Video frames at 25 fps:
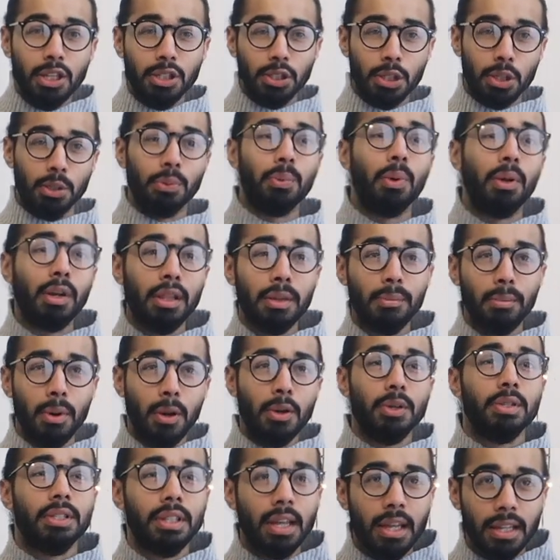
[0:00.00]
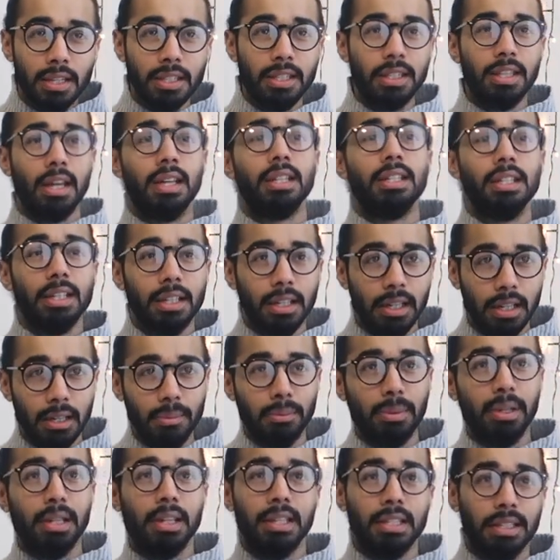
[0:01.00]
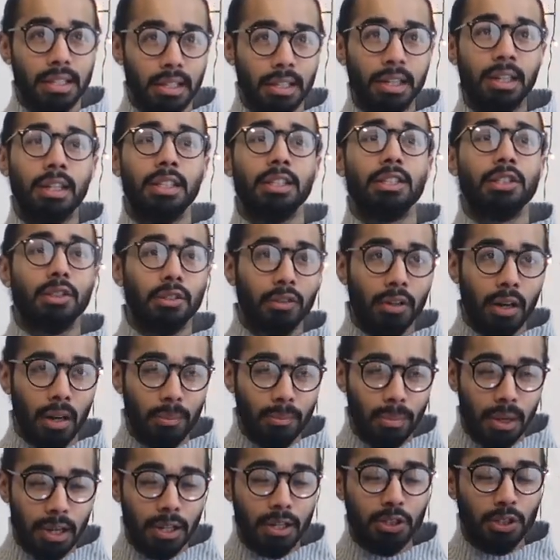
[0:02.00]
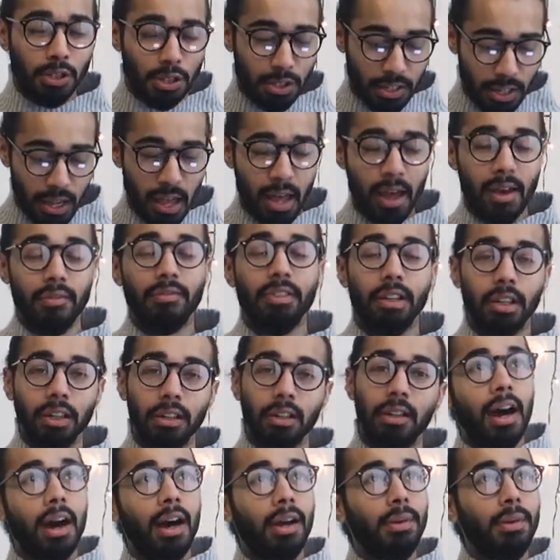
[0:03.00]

it's just one of the most aesthetically pleasing Instagram pages ever.